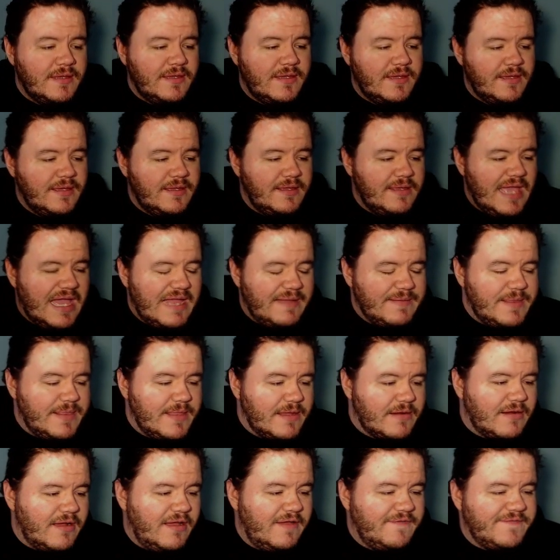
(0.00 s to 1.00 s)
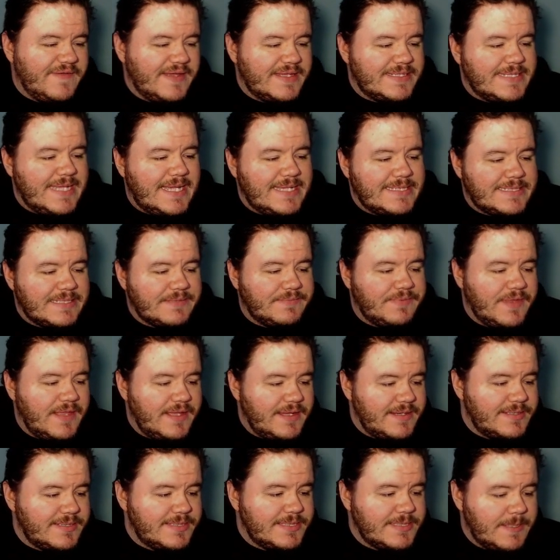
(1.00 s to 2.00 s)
Yeah, I mean, they're all fantastic players.